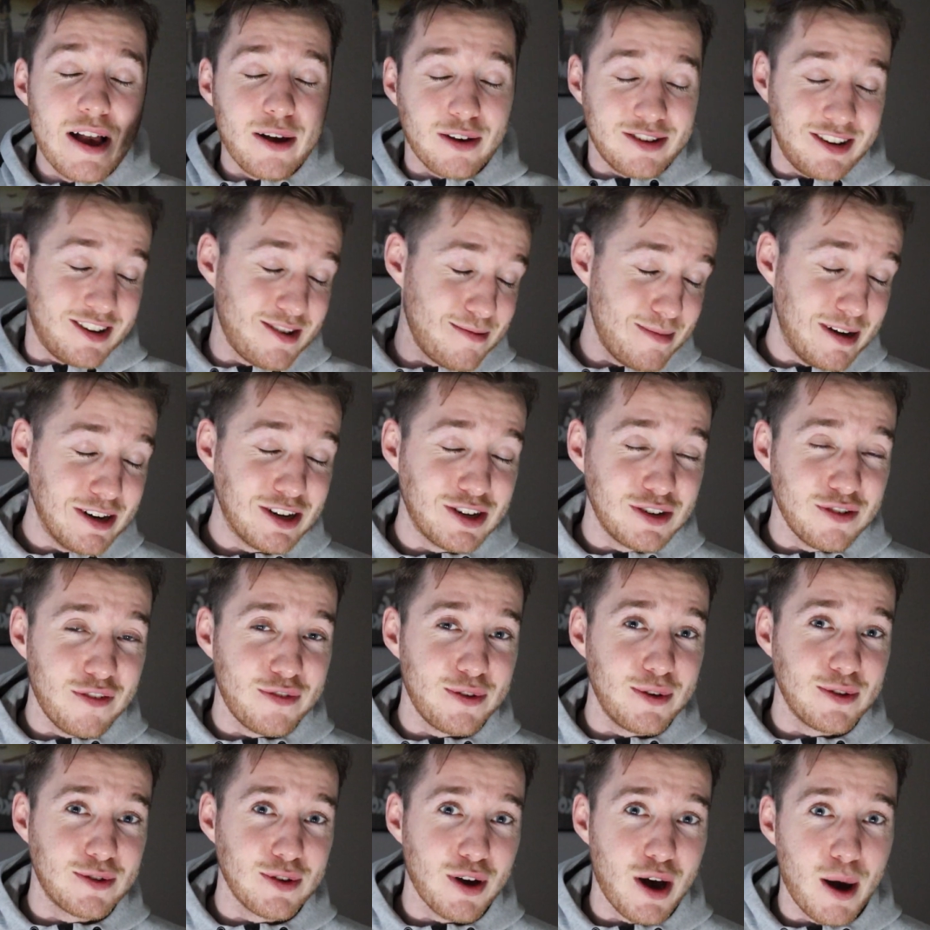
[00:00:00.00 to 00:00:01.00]
Because as I mentioned a
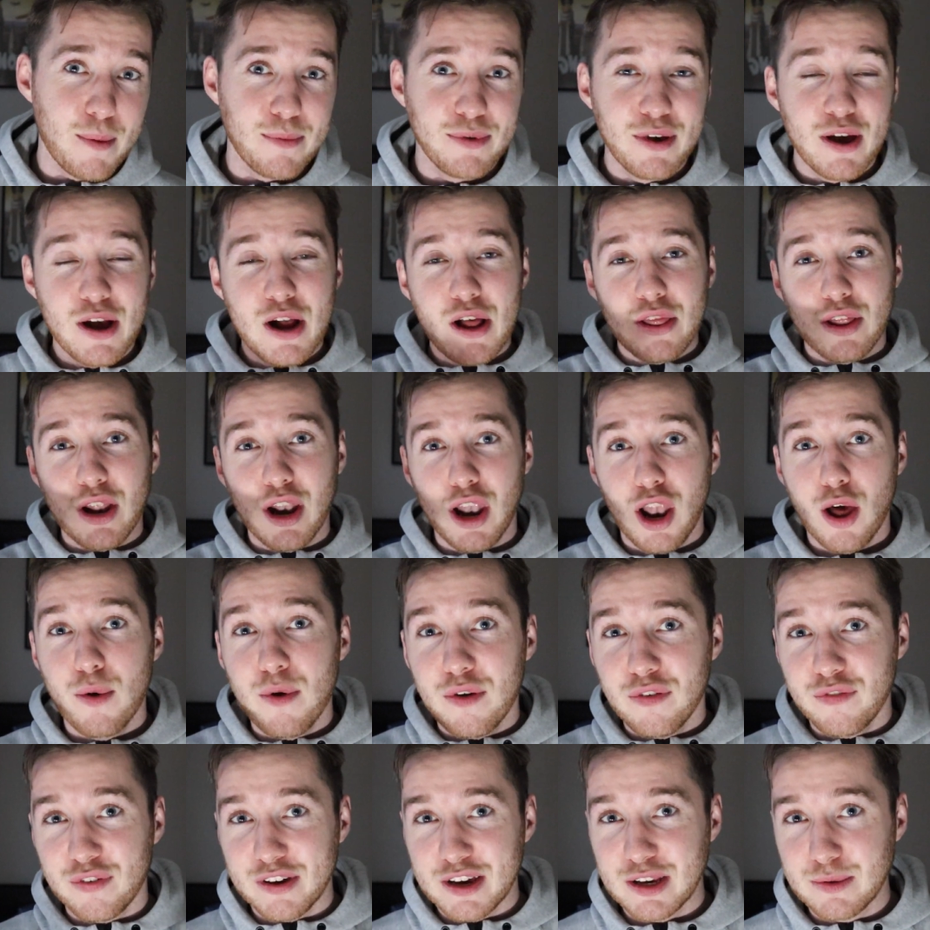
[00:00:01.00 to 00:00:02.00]
few times, the
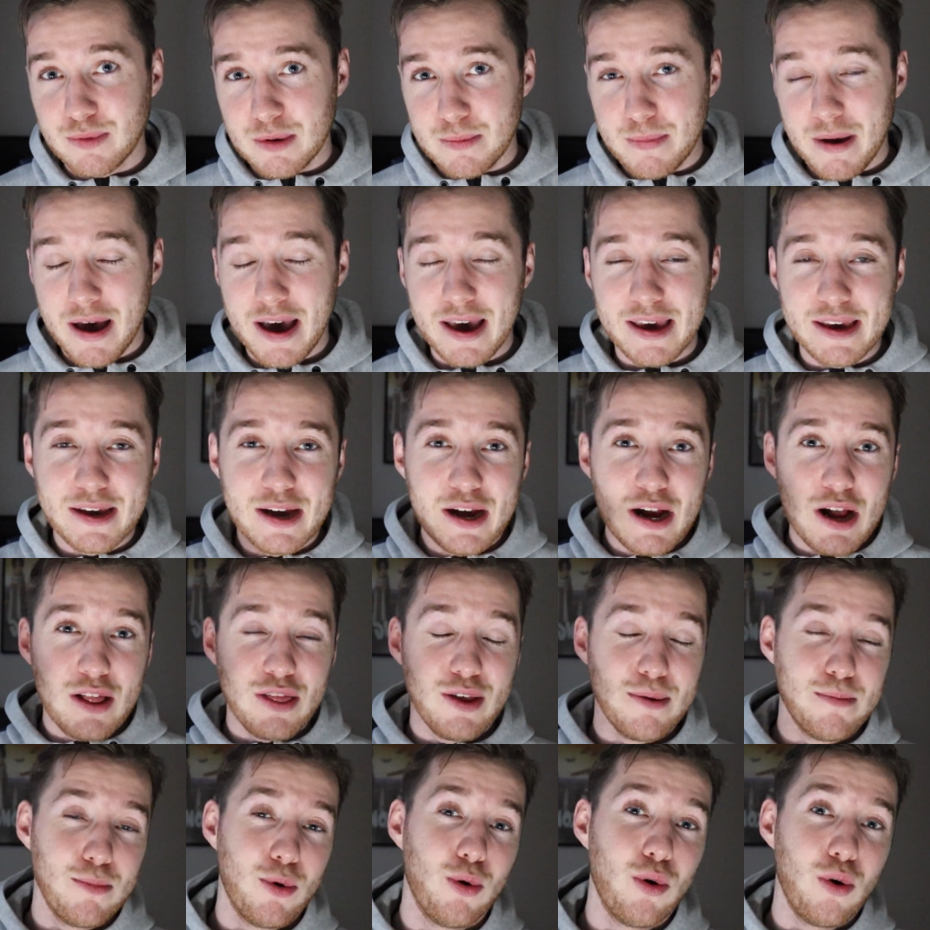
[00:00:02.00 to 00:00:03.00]
lower fees we pay,
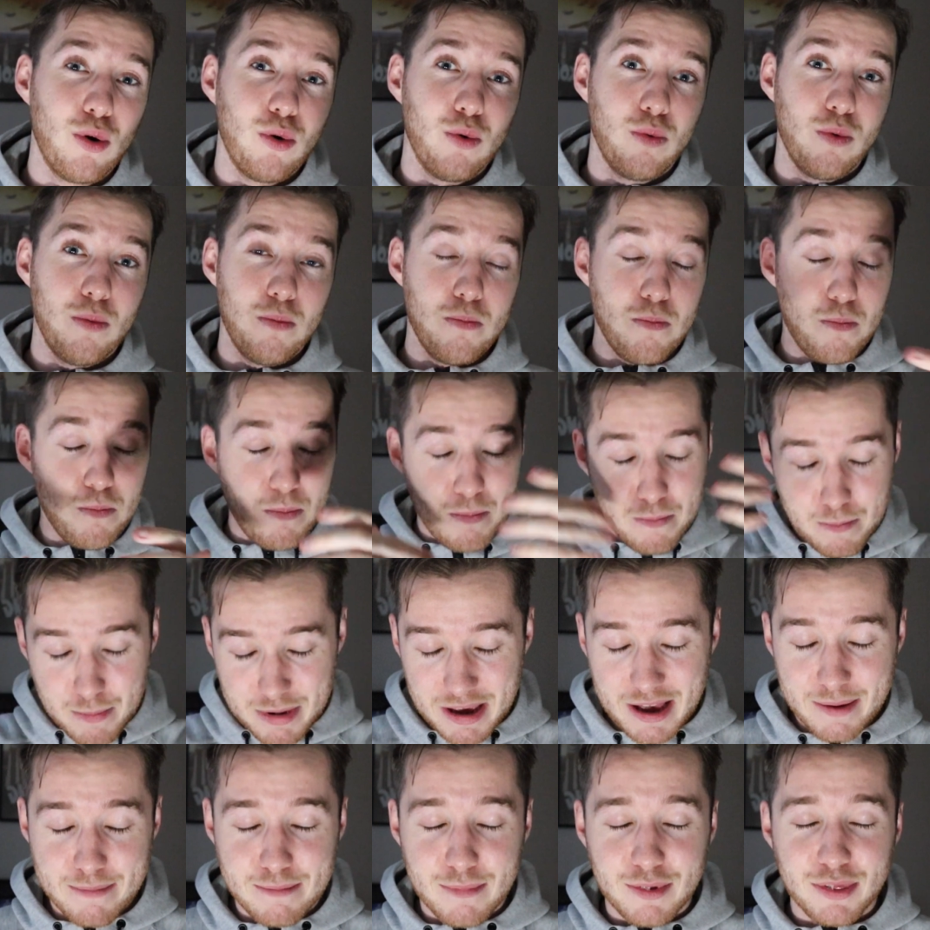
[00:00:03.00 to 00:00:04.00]
the more
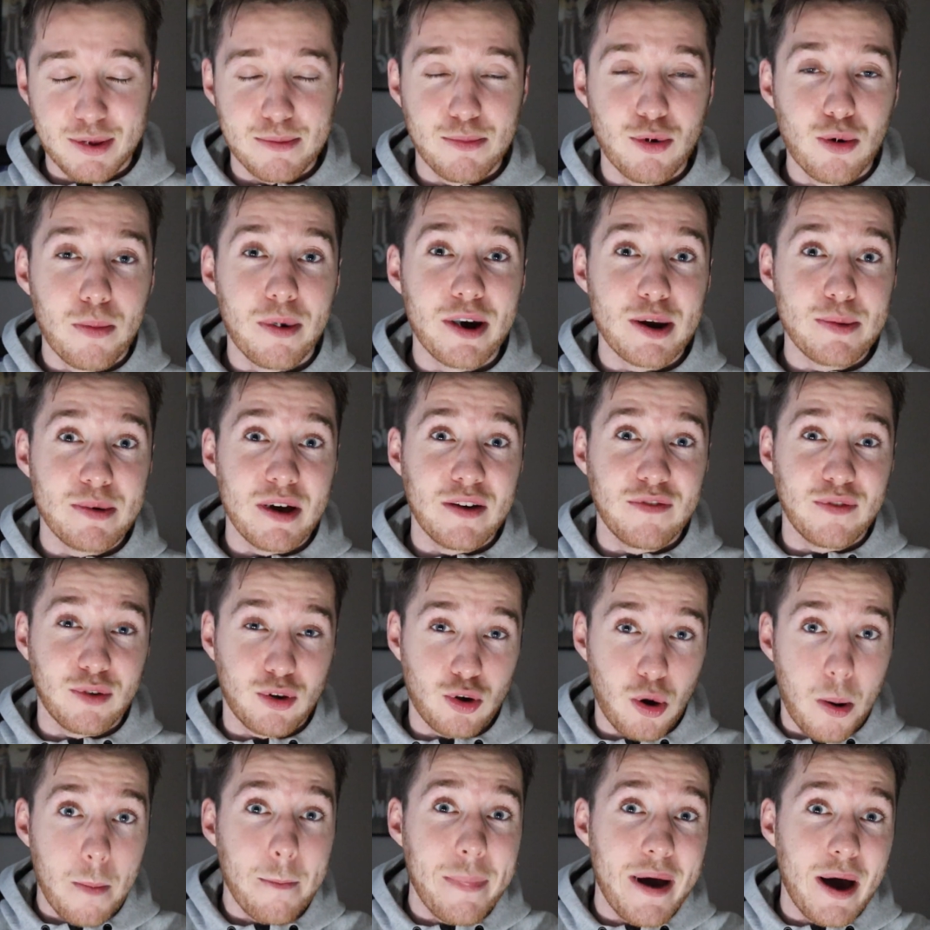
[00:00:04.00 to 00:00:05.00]
money we have
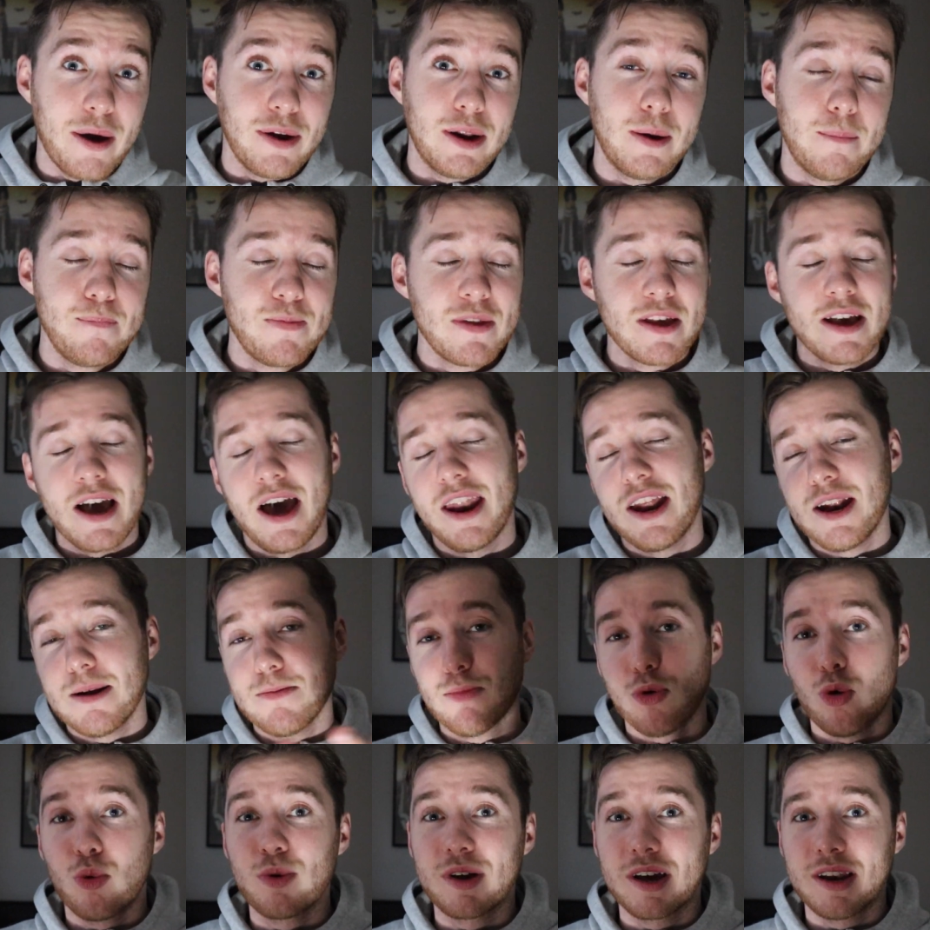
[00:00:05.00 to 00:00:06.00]
compounding, and then the
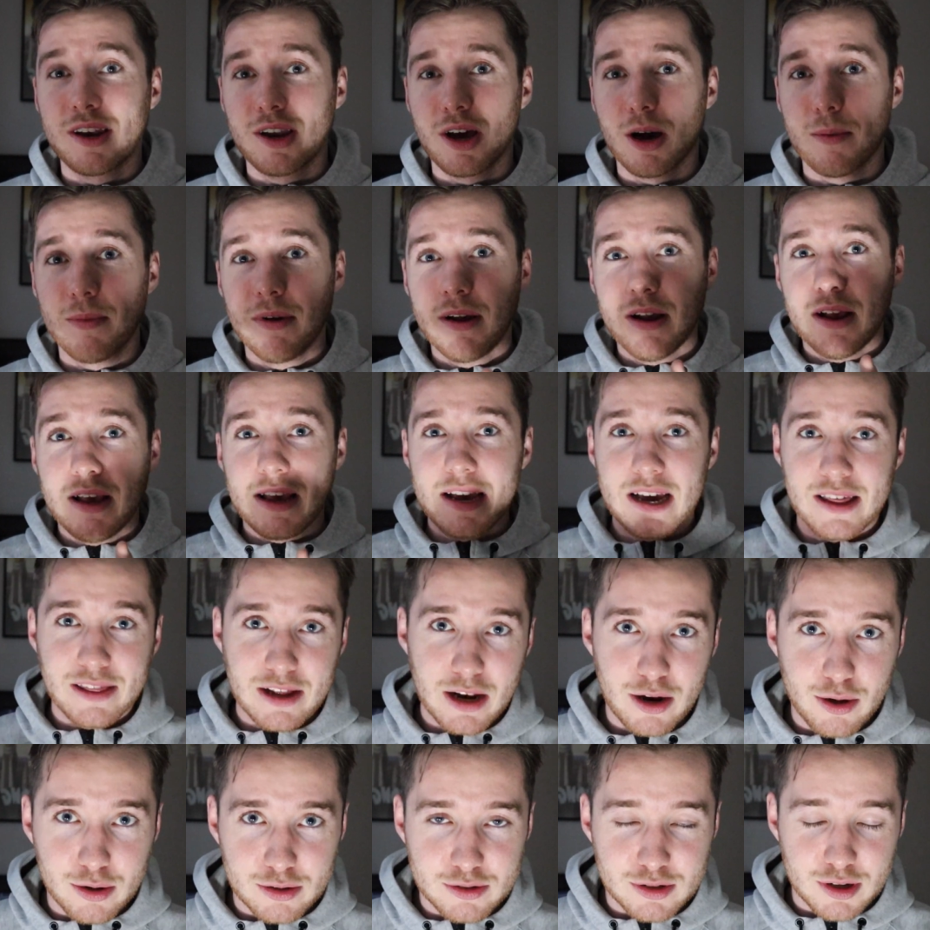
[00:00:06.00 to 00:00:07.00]
more we end up in
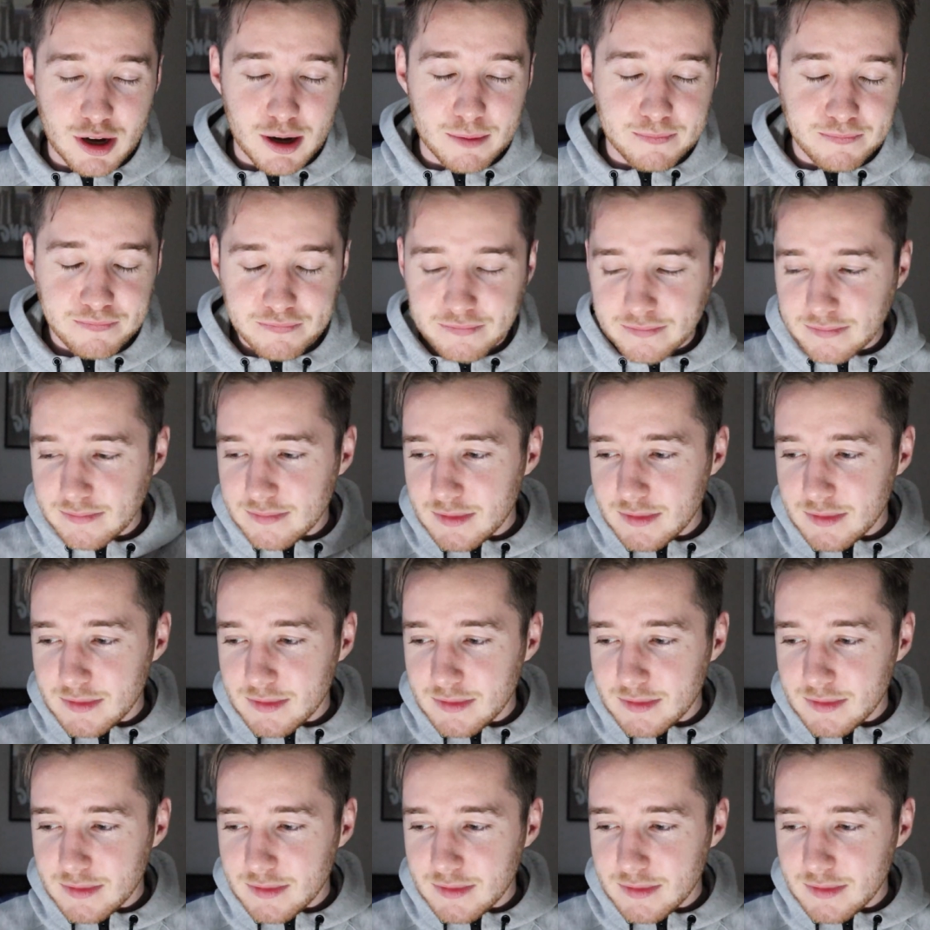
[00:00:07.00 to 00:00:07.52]
the long term.